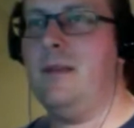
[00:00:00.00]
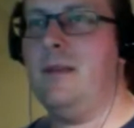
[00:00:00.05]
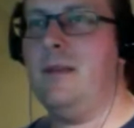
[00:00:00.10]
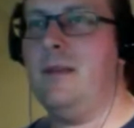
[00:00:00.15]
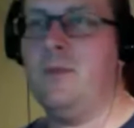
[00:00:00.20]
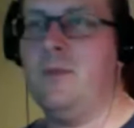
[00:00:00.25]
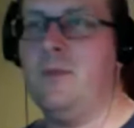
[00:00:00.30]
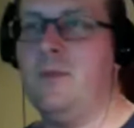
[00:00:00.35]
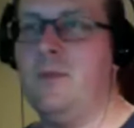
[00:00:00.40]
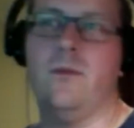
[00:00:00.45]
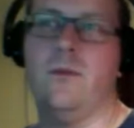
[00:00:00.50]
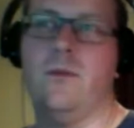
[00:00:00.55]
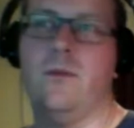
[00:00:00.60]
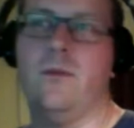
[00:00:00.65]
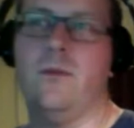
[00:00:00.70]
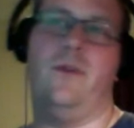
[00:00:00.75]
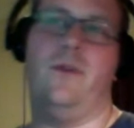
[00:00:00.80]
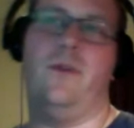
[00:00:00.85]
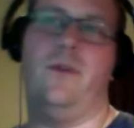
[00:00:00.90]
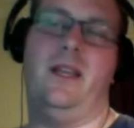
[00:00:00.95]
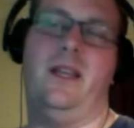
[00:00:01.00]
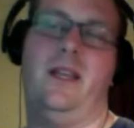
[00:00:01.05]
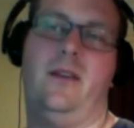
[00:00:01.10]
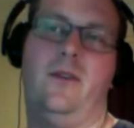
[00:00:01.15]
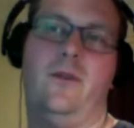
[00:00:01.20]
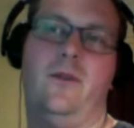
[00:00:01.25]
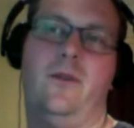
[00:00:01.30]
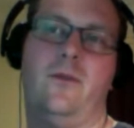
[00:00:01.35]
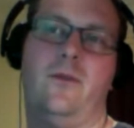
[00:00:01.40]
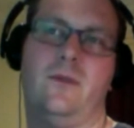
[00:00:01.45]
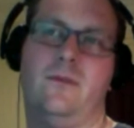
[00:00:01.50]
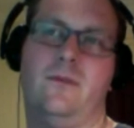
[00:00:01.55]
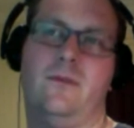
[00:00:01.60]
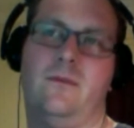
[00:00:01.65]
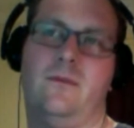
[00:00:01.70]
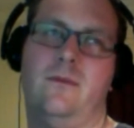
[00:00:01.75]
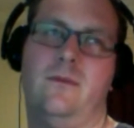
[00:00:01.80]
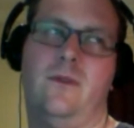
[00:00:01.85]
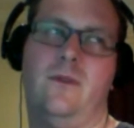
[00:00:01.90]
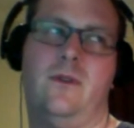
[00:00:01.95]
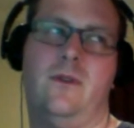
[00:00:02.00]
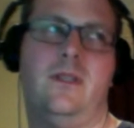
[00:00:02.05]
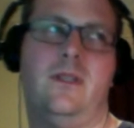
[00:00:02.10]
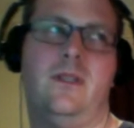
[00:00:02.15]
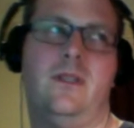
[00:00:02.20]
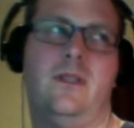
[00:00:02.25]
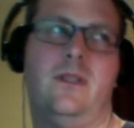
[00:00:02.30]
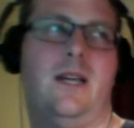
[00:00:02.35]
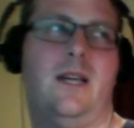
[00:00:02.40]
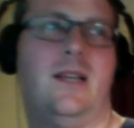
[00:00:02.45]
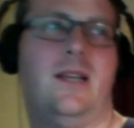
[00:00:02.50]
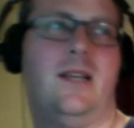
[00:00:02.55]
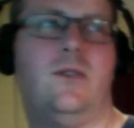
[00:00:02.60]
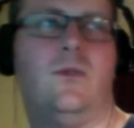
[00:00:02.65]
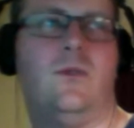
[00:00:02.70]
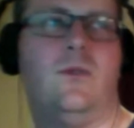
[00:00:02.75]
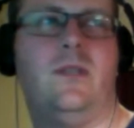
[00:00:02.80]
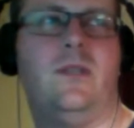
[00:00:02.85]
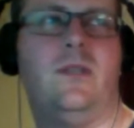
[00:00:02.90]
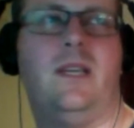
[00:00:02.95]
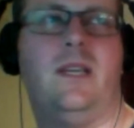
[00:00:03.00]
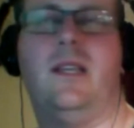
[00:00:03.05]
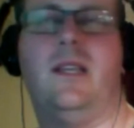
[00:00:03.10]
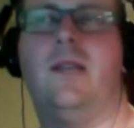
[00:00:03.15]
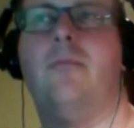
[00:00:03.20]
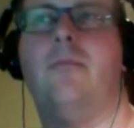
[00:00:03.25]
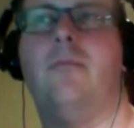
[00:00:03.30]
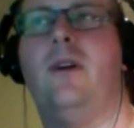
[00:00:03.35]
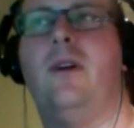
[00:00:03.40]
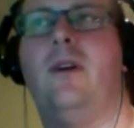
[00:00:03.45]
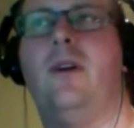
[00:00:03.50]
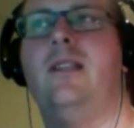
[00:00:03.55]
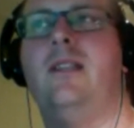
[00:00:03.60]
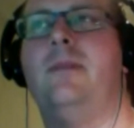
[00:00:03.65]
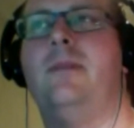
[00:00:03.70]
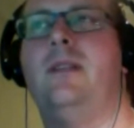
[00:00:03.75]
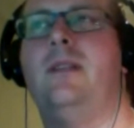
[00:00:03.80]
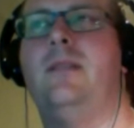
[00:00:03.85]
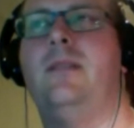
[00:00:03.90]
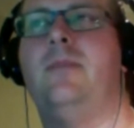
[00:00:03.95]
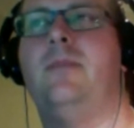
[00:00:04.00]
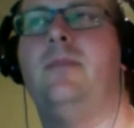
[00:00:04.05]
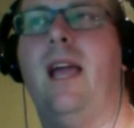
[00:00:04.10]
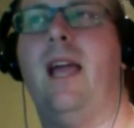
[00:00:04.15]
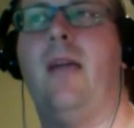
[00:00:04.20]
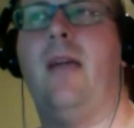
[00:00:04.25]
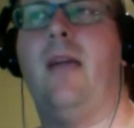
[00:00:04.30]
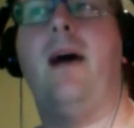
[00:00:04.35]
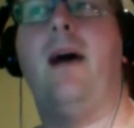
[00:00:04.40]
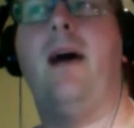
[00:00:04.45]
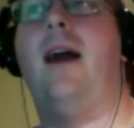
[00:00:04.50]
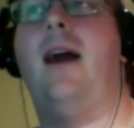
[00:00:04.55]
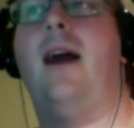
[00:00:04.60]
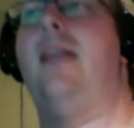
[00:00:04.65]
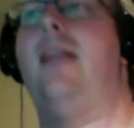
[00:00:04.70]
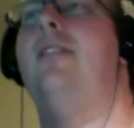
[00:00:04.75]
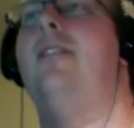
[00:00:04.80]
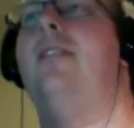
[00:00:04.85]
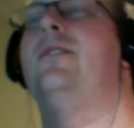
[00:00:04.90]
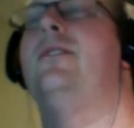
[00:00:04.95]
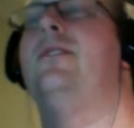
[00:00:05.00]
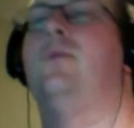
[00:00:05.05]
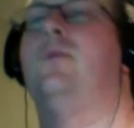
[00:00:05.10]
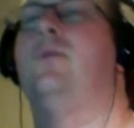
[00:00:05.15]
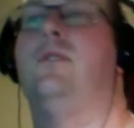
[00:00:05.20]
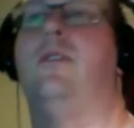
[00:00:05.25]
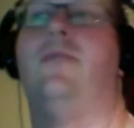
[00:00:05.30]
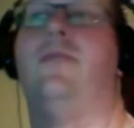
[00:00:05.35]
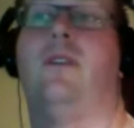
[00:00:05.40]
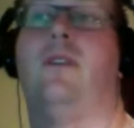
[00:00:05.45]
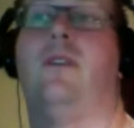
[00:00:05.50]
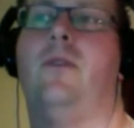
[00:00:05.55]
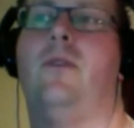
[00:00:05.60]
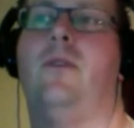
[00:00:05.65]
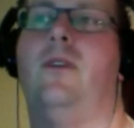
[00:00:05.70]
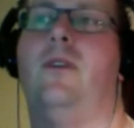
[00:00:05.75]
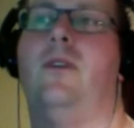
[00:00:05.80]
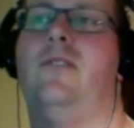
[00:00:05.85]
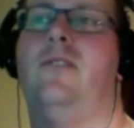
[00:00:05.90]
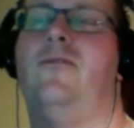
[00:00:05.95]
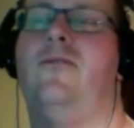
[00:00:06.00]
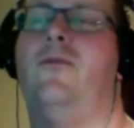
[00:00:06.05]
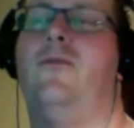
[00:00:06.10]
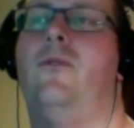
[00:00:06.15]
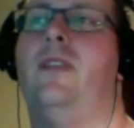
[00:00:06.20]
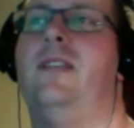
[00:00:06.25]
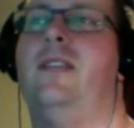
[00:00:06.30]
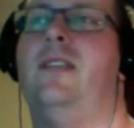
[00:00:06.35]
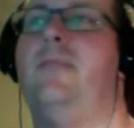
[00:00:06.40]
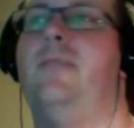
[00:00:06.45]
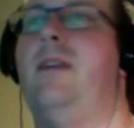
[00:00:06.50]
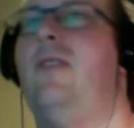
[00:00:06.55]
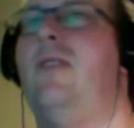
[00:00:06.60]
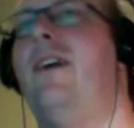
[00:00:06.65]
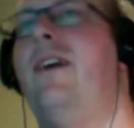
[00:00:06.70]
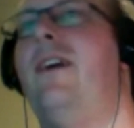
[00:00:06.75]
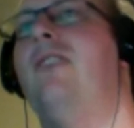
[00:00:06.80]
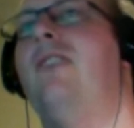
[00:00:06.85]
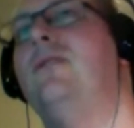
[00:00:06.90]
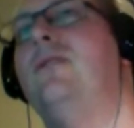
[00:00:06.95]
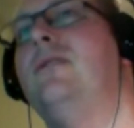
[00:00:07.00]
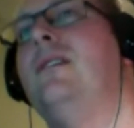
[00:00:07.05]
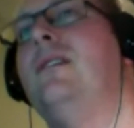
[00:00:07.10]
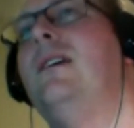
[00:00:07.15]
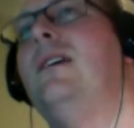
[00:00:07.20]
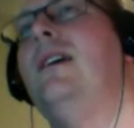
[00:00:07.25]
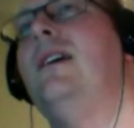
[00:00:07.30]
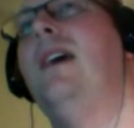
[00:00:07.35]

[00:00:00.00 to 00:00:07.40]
Google's not sourcing the components, but is playing a part in the source of the components for these manufacturers.